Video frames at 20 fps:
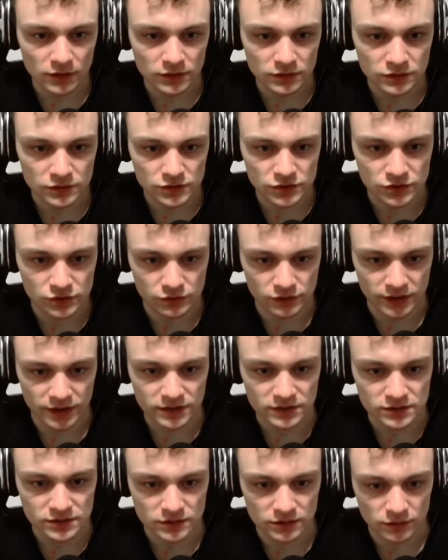So
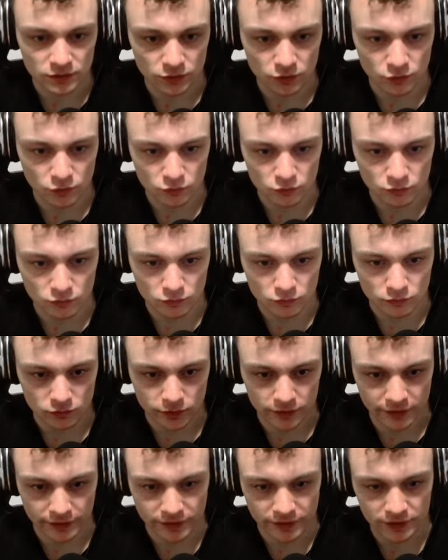that,
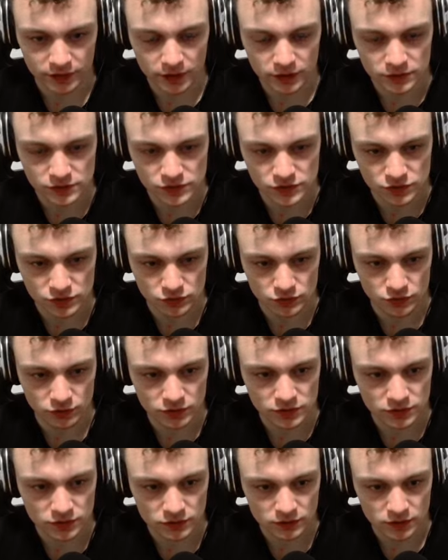I think that is
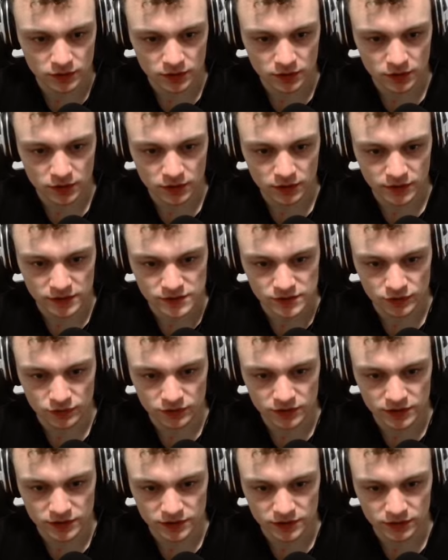good. That's a
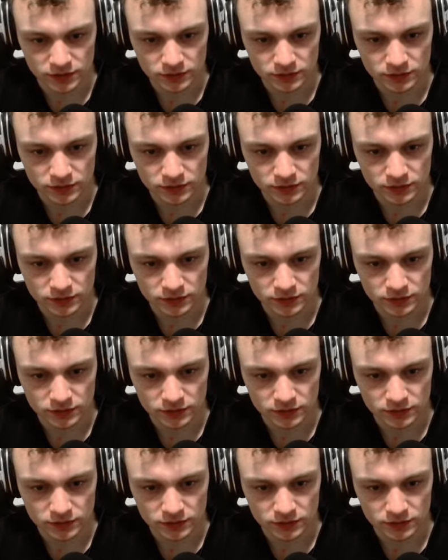good idea.